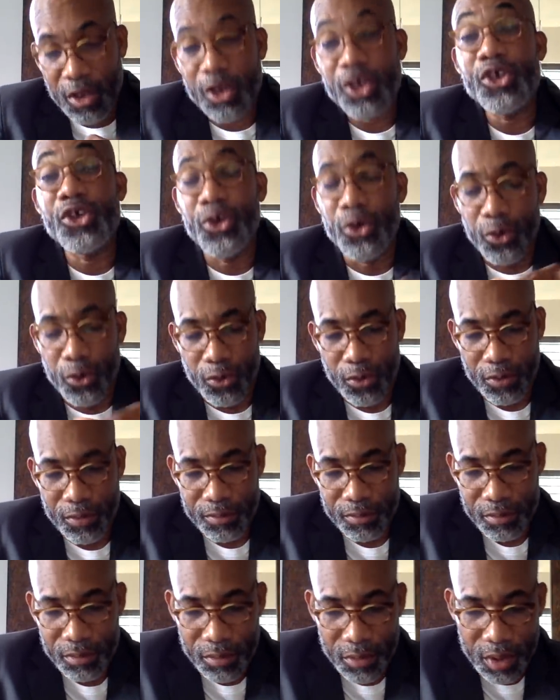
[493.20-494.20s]
you?
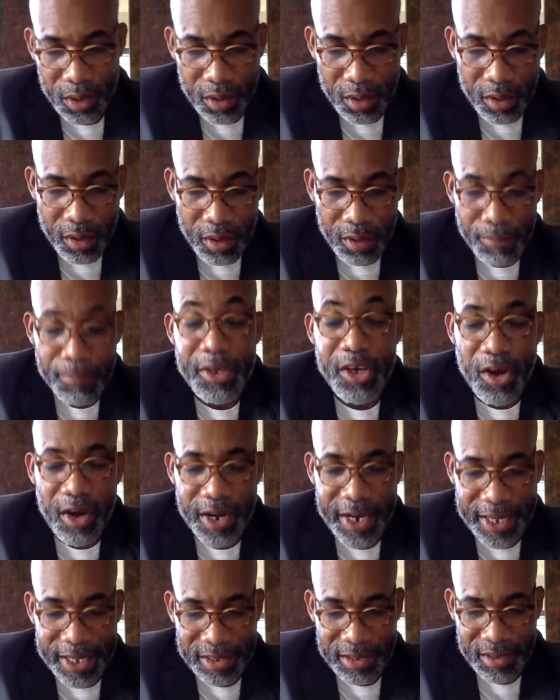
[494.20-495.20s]
Be
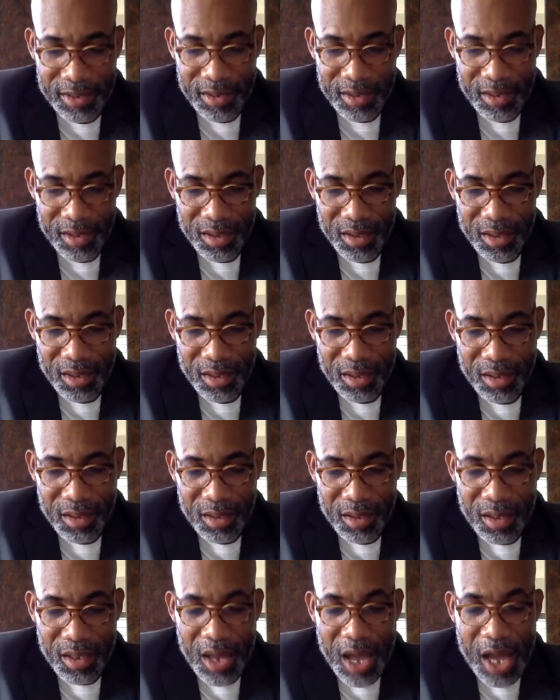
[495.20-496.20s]
honest.
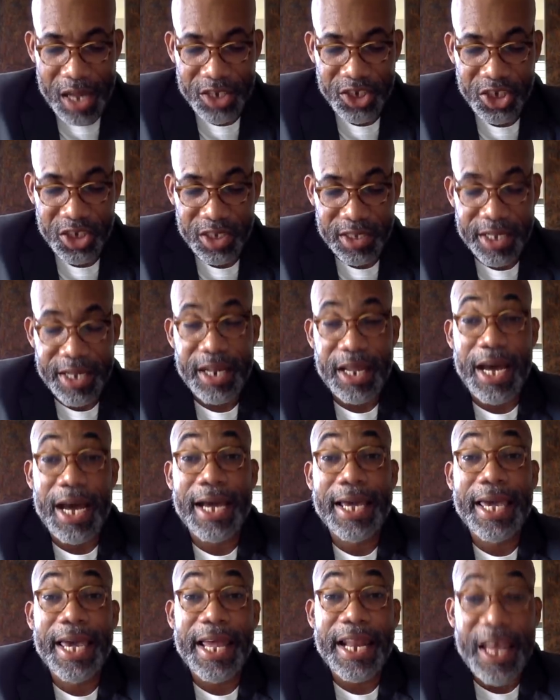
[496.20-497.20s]
And she said,
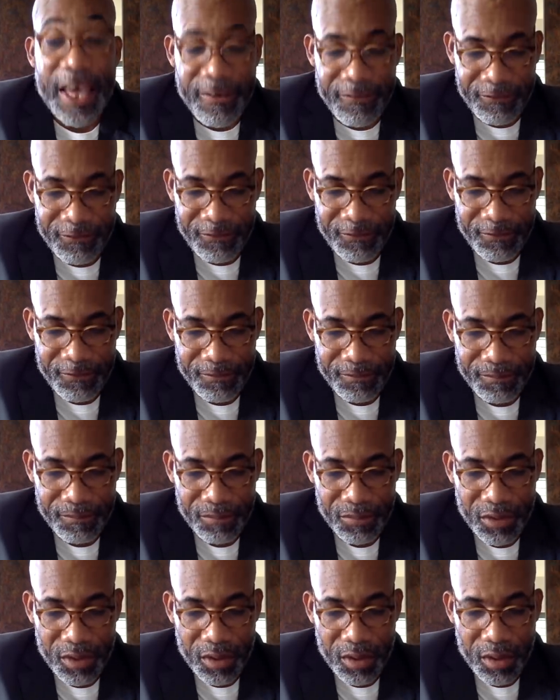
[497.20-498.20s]
a Kenneth
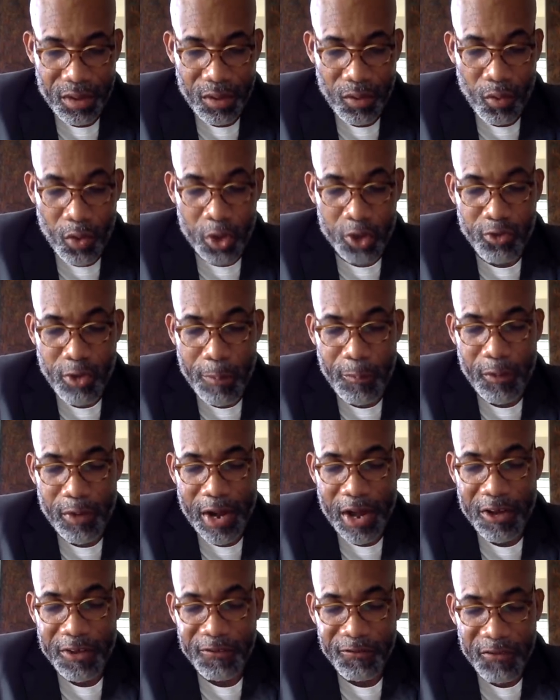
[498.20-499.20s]
was raped when
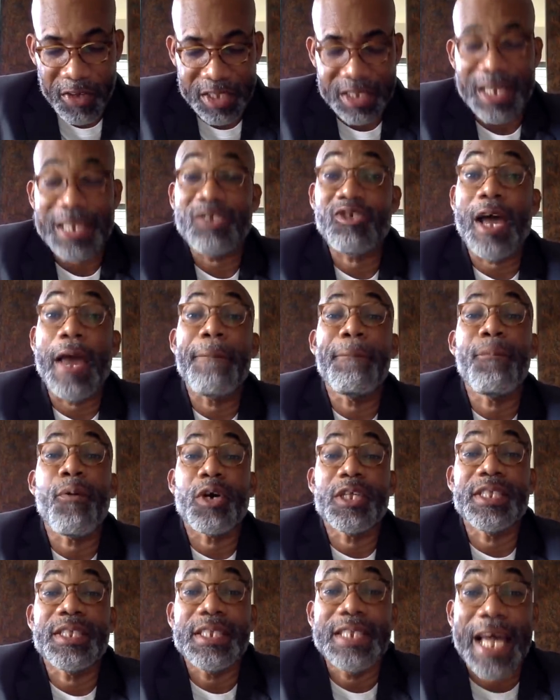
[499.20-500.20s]
I was 13. So I
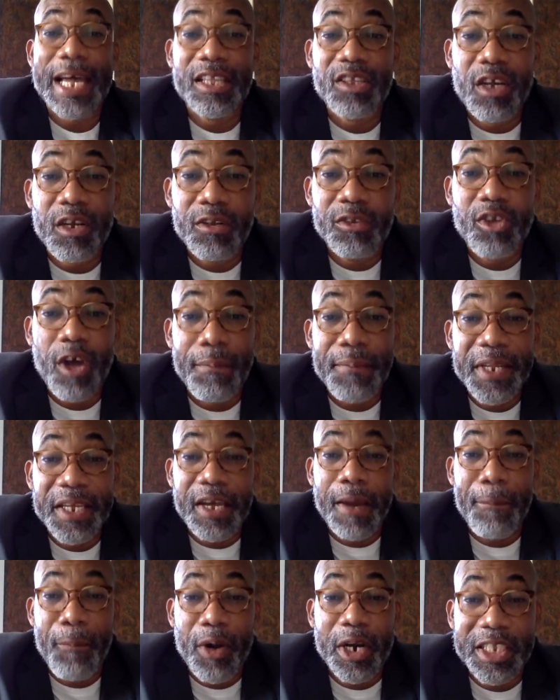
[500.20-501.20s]
posted that on
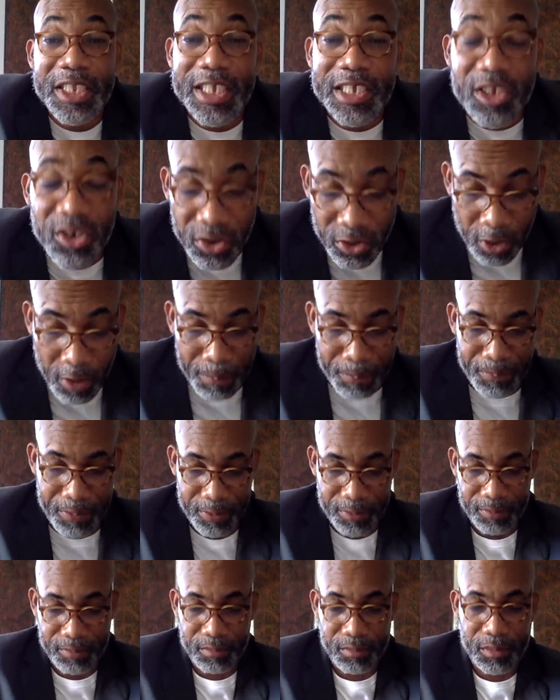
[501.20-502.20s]
Dominica Politics Group.
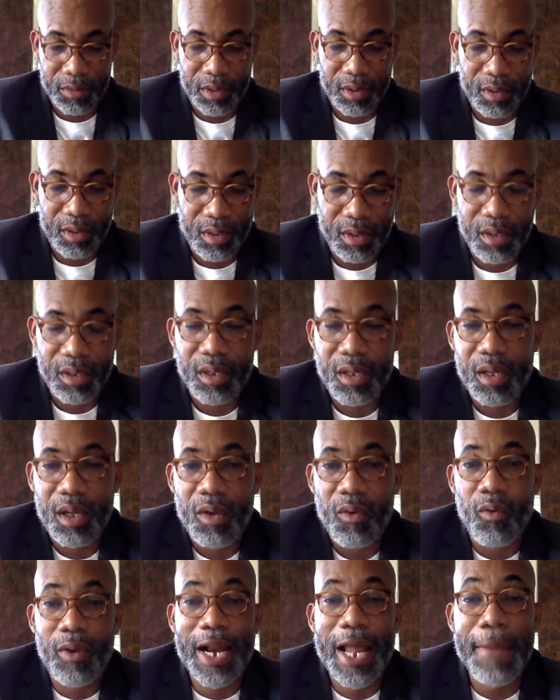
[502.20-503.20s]

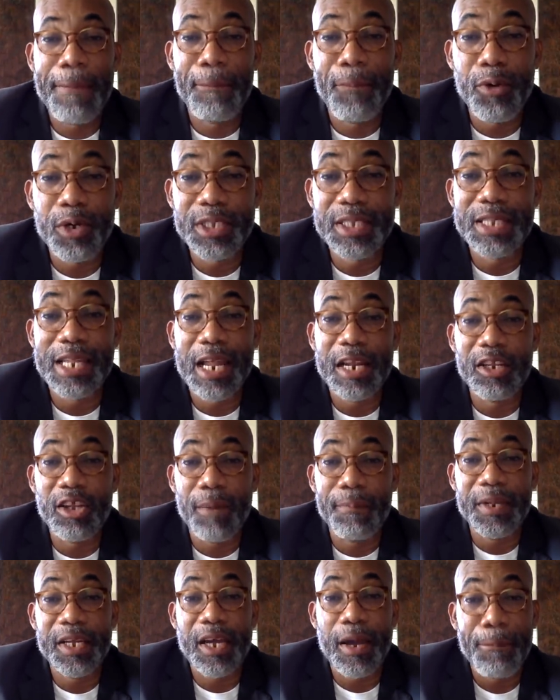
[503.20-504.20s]
When I posted on
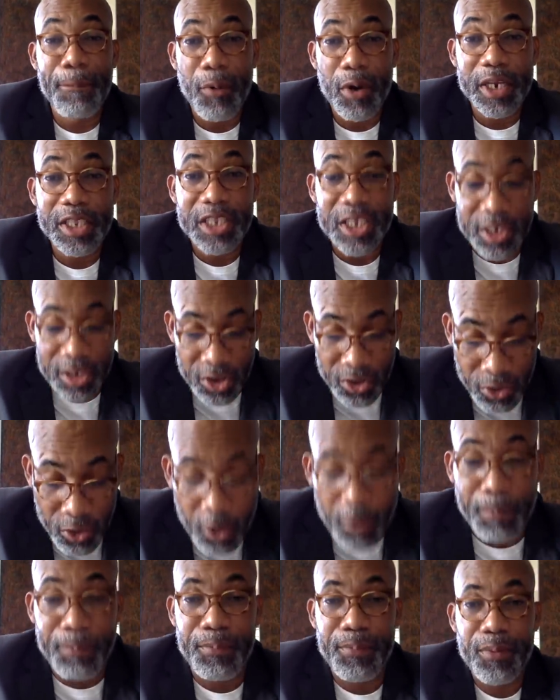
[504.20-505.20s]
Dominica Politics
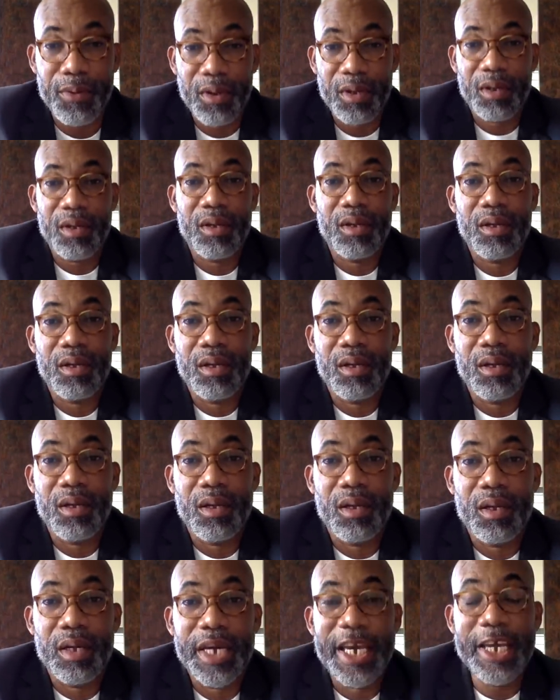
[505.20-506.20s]
Group,
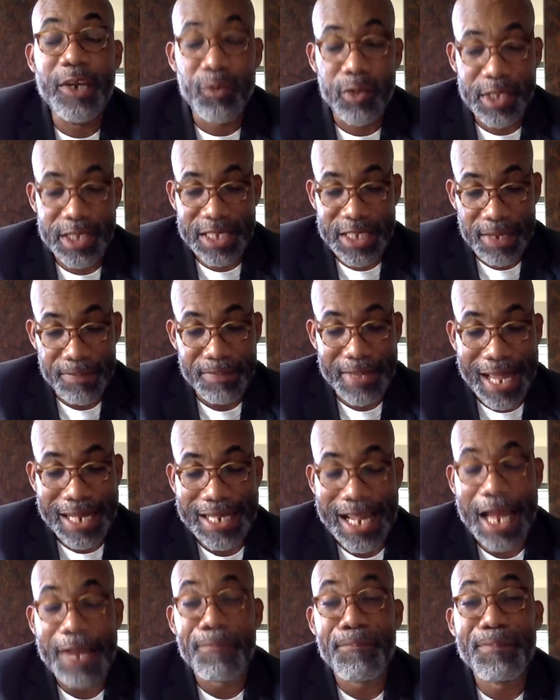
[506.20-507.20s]
it would seem
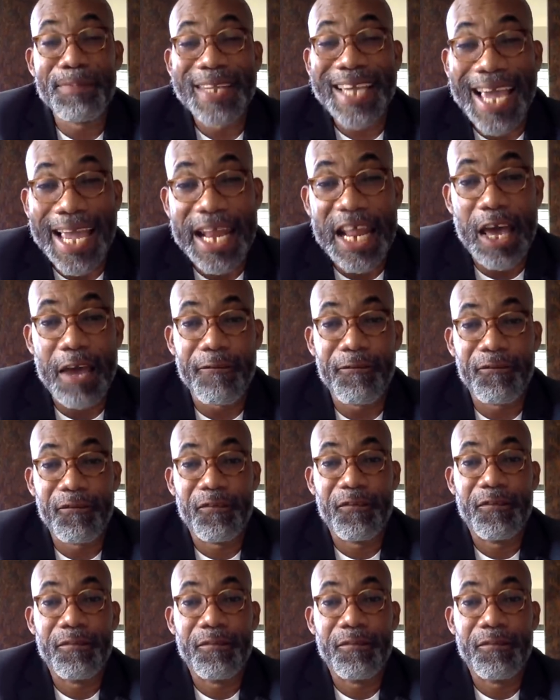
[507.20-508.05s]
that Kenneth